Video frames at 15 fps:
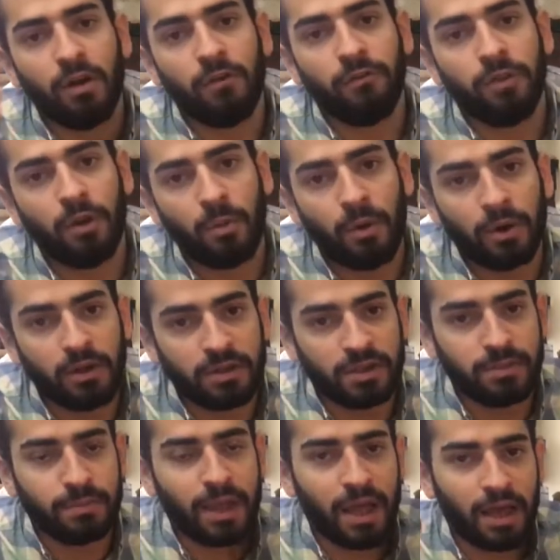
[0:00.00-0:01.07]
of the opponents
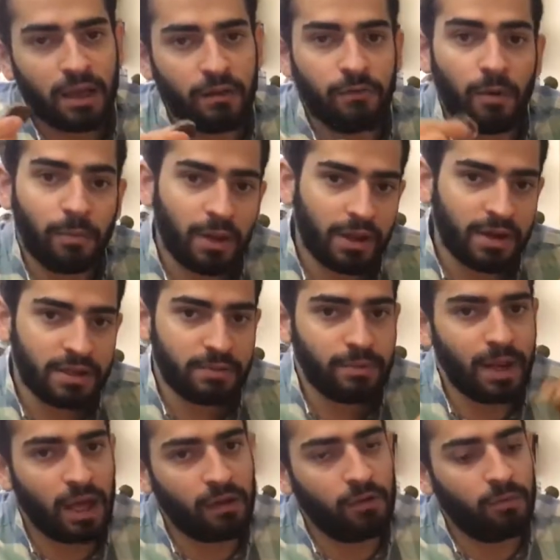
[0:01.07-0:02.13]
is black, one player is
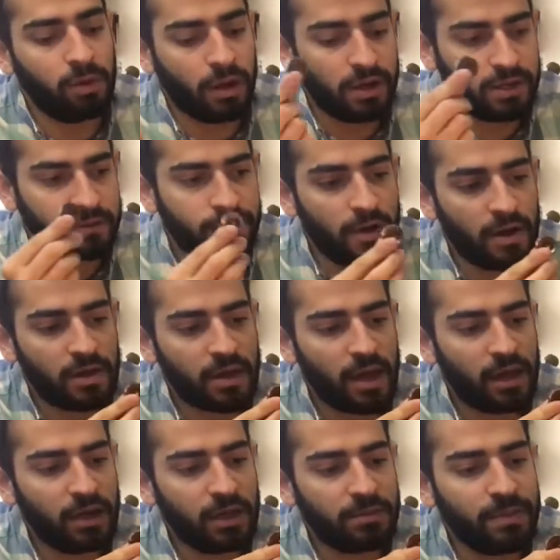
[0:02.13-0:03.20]
black, one player is white,
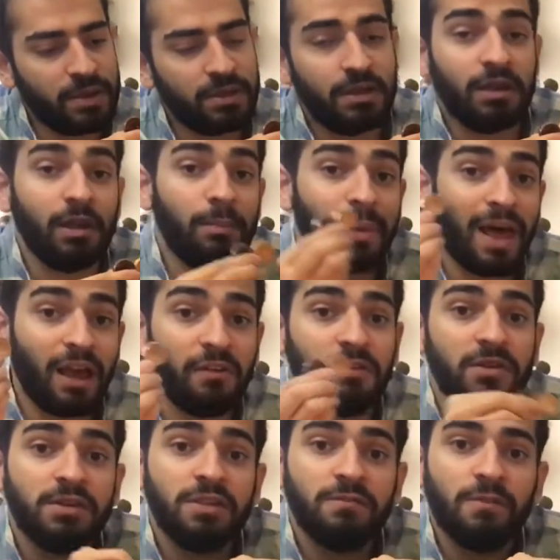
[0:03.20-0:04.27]
and it's basically black
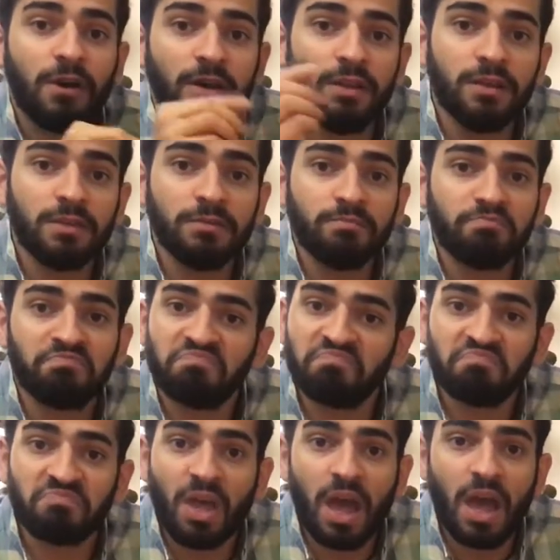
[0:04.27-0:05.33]
versus white,
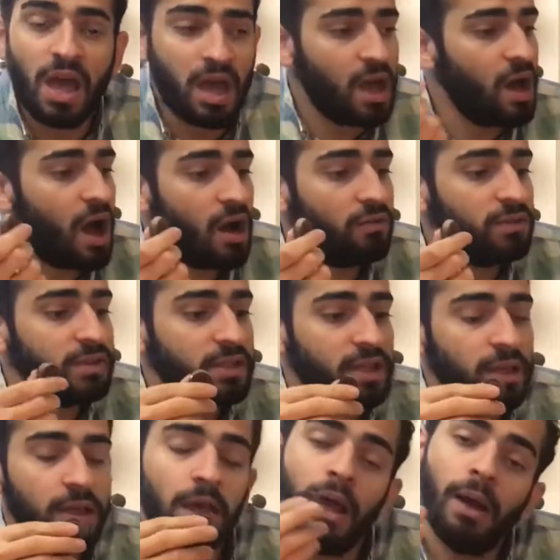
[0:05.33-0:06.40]
I would
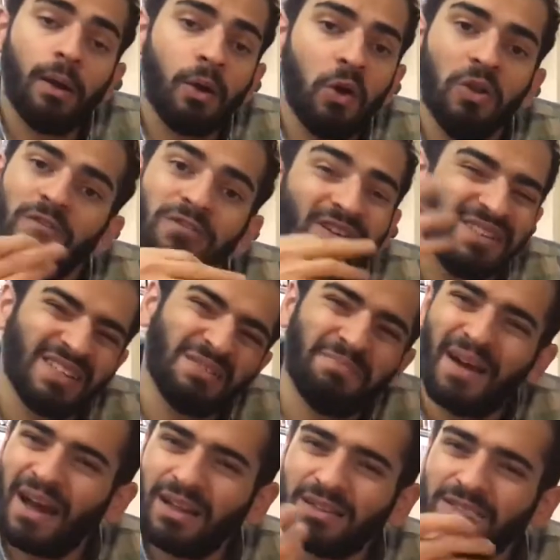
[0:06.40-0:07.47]
say. Good versus
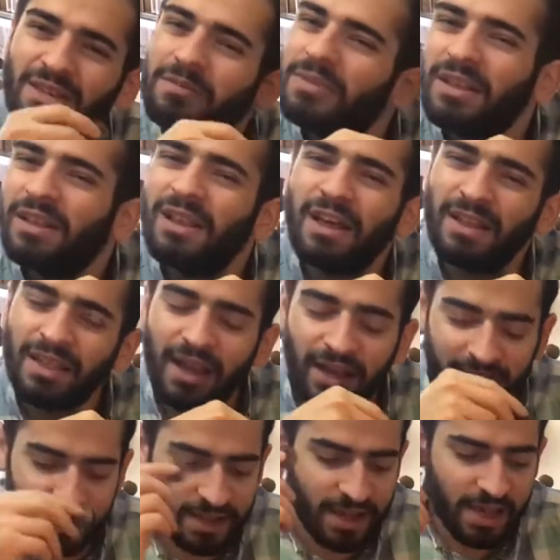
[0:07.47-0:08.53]
bad, something like
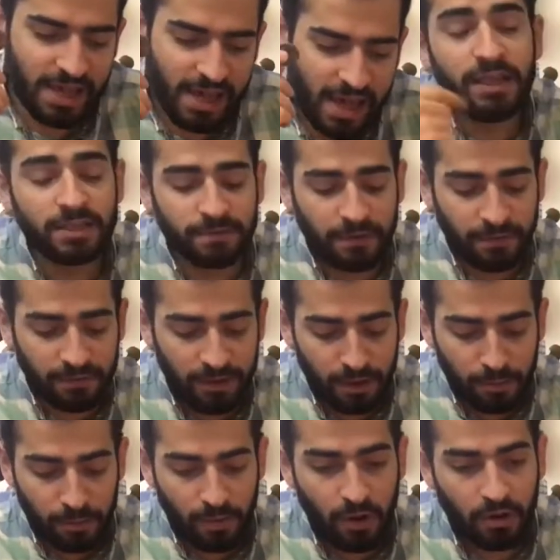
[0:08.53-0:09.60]
that. These
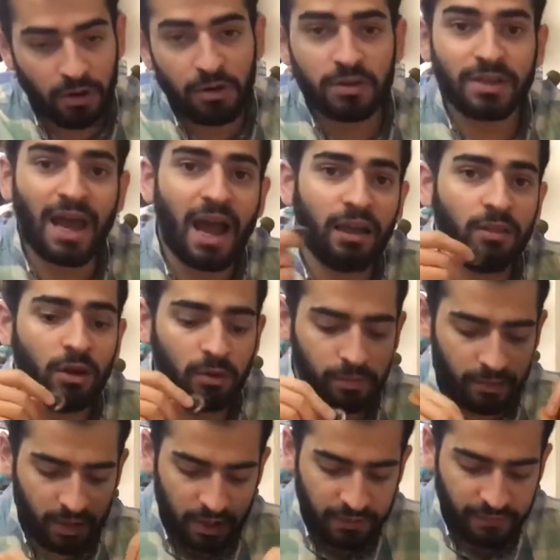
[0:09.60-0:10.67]
15 marks add
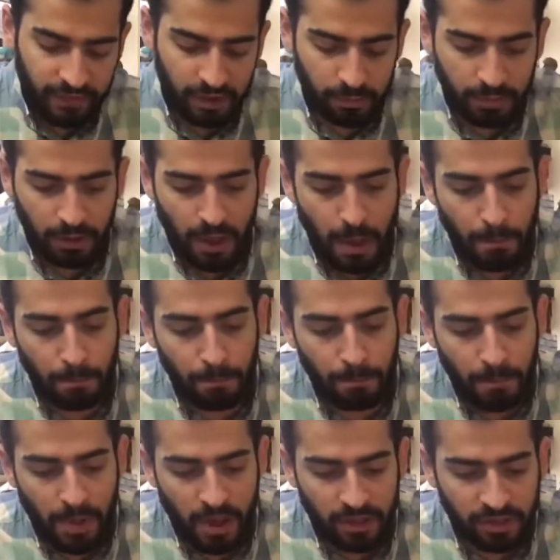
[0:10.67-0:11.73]
up. It will be
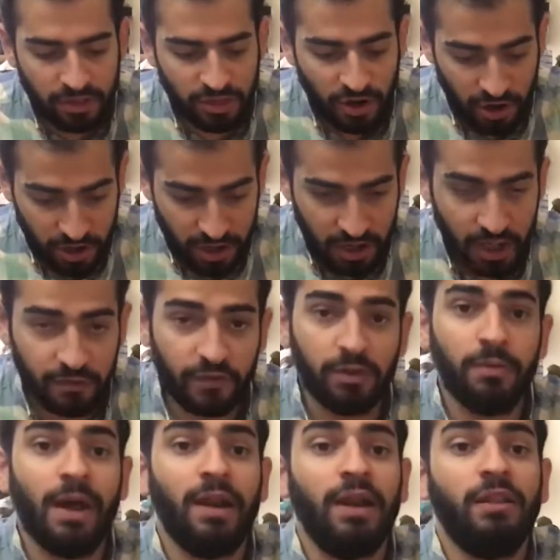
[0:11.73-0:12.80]
30.
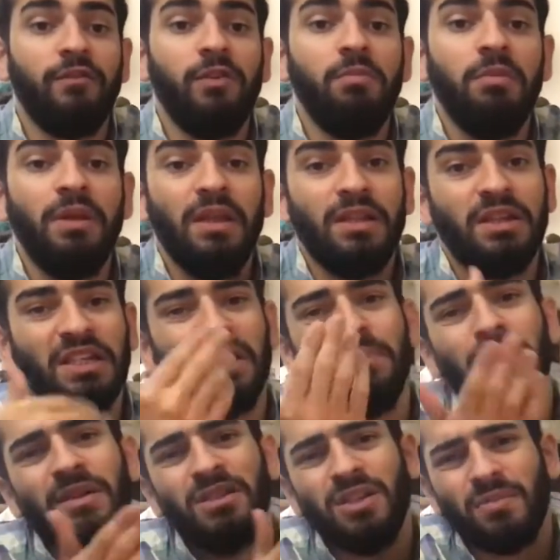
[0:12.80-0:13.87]
It
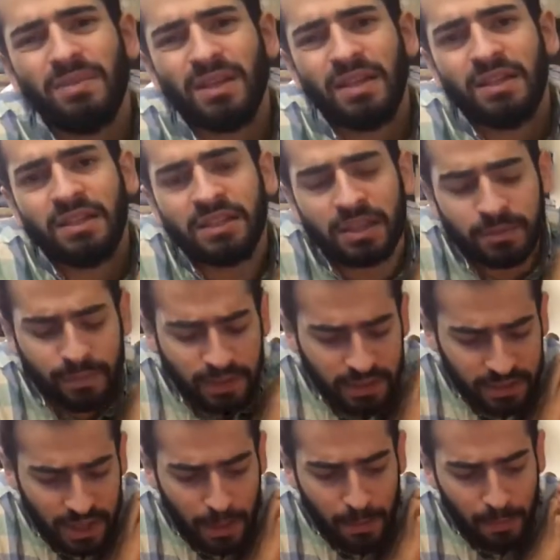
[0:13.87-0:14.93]
resembles. Some say it
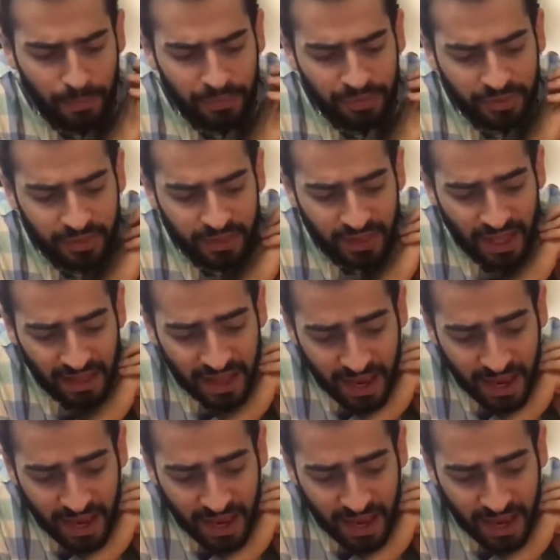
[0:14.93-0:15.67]
resembles the